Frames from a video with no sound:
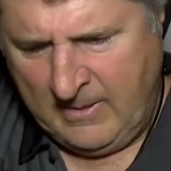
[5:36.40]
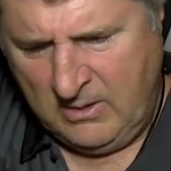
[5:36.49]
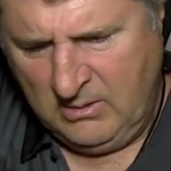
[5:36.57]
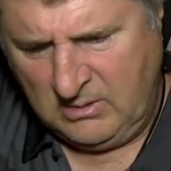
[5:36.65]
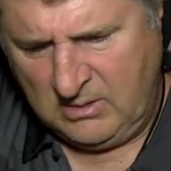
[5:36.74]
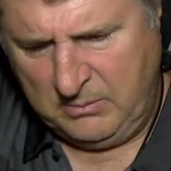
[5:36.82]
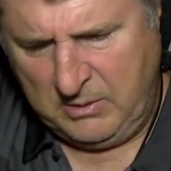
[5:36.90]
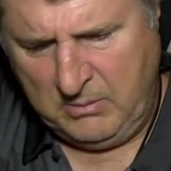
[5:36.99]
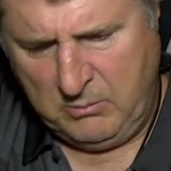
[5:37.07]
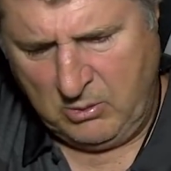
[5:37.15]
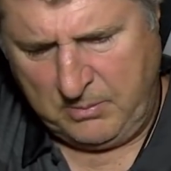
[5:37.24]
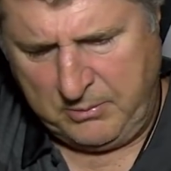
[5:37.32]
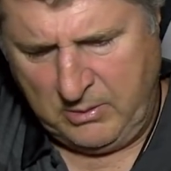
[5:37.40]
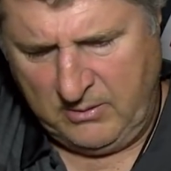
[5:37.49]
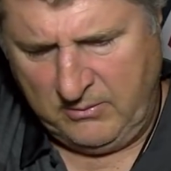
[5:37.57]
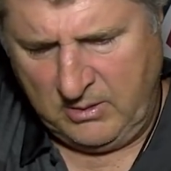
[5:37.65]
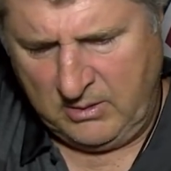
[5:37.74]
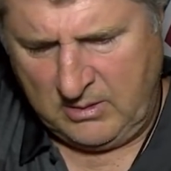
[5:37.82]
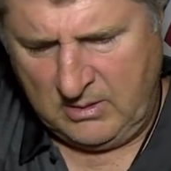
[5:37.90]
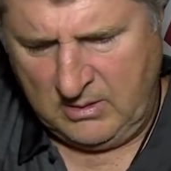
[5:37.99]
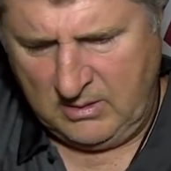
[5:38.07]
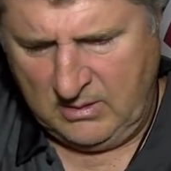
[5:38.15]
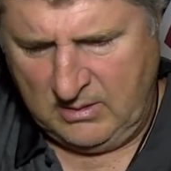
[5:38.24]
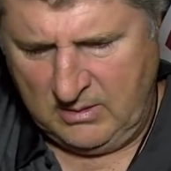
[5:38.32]
Used to be more prevalent
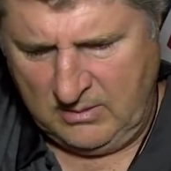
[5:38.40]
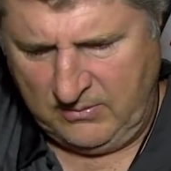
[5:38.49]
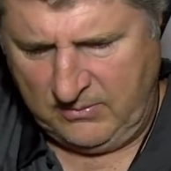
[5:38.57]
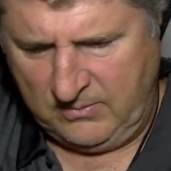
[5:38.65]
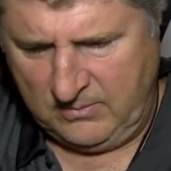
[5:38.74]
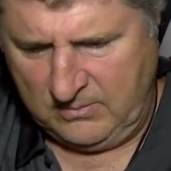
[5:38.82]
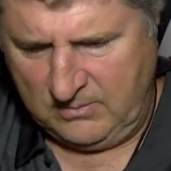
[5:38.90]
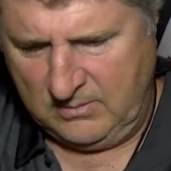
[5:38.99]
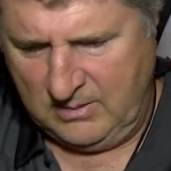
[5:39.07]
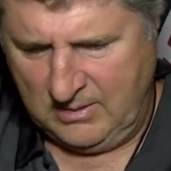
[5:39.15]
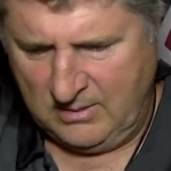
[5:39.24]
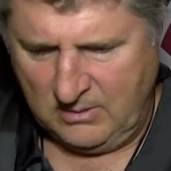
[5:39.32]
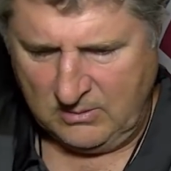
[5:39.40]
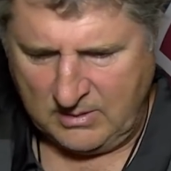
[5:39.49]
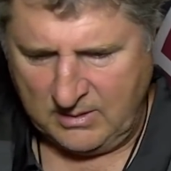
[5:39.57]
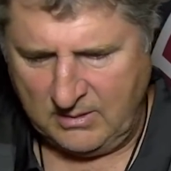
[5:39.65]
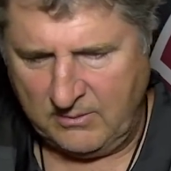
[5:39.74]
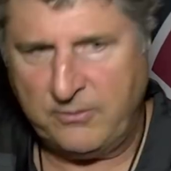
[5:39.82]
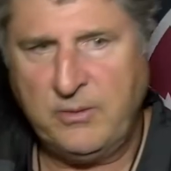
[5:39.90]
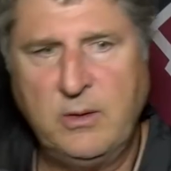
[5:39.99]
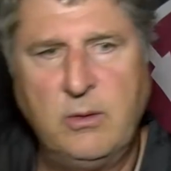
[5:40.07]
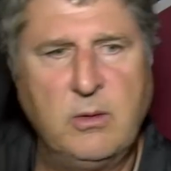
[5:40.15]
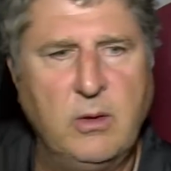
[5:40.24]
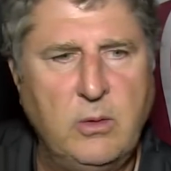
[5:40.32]
on you know, kind of
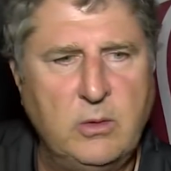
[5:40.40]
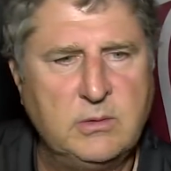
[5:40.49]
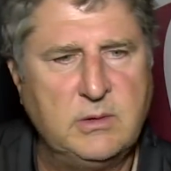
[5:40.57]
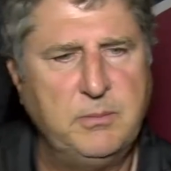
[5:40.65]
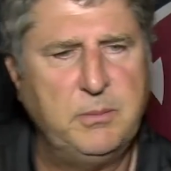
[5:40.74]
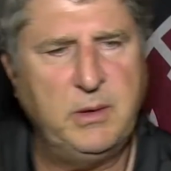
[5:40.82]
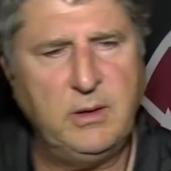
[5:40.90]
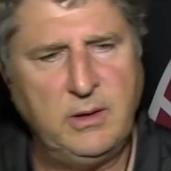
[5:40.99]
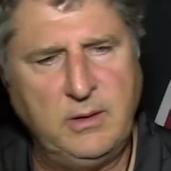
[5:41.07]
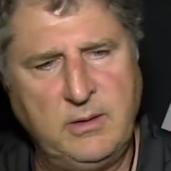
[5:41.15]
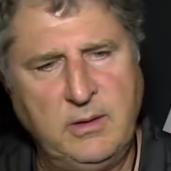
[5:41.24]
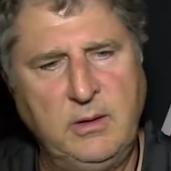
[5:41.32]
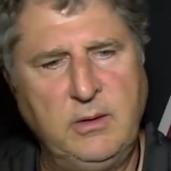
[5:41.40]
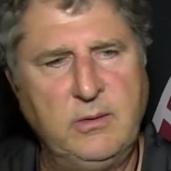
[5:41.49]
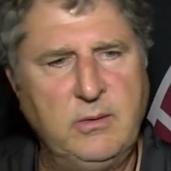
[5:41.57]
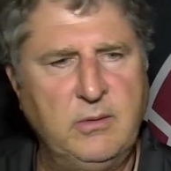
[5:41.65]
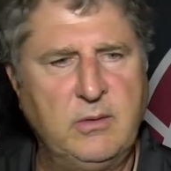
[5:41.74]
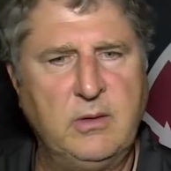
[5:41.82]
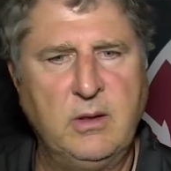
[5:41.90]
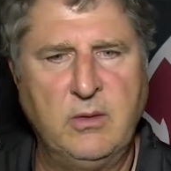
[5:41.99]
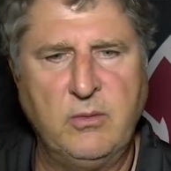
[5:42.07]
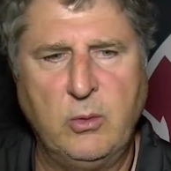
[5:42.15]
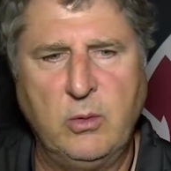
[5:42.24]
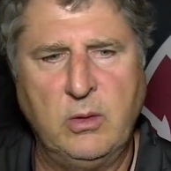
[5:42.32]
field goals and PATs and
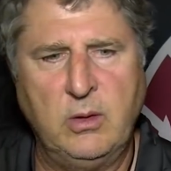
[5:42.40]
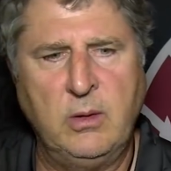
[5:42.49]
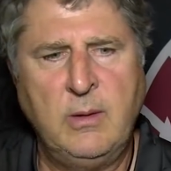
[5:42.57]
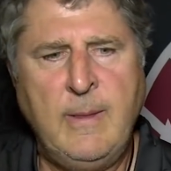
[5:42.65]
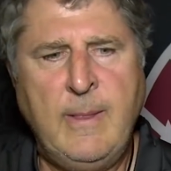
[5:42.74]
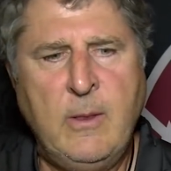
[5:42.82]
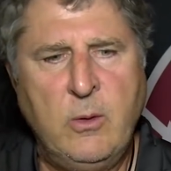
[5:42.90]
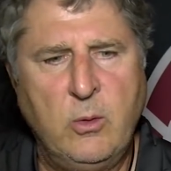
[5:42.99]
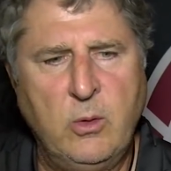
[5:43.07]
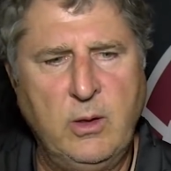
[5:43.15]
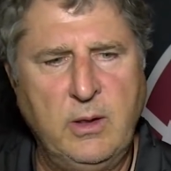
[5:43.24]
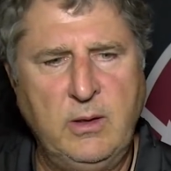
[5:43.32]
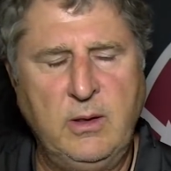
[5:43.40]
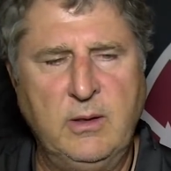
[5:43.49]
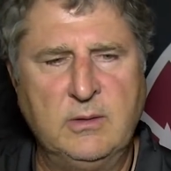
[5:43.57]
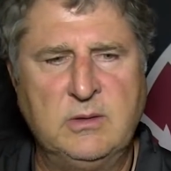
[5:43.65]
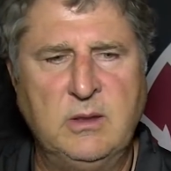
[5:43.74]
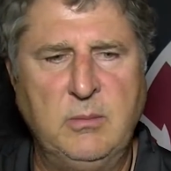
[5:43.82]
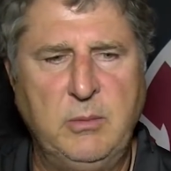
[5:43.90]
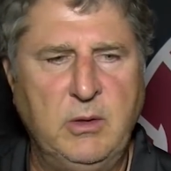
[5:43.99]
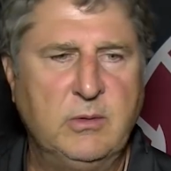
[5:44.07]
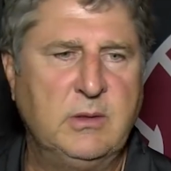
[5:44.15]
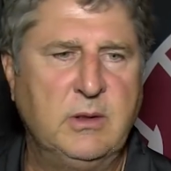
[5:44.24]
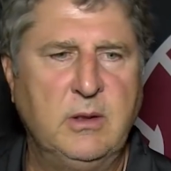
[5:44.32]
stuff. Oregon did it some
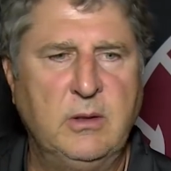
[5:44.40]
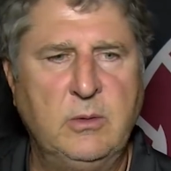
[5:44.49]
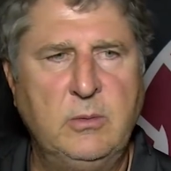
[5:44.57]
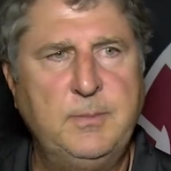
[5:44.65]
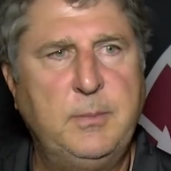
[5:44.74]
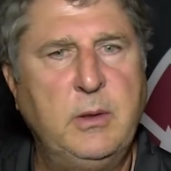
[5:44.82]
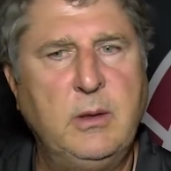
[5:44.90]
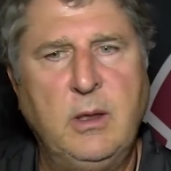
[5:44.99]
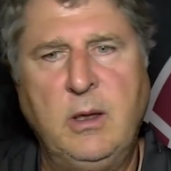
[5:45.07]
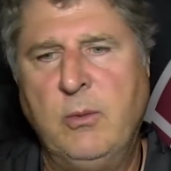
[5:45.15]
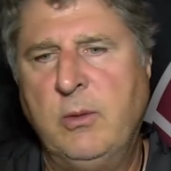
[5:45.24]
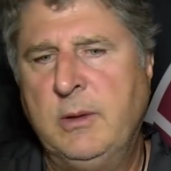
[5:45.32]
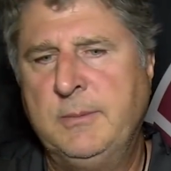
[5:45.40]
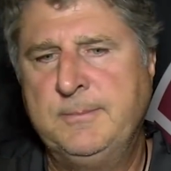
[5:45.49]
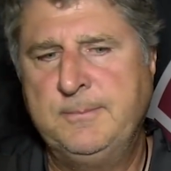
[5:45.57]
years ago, but anyway.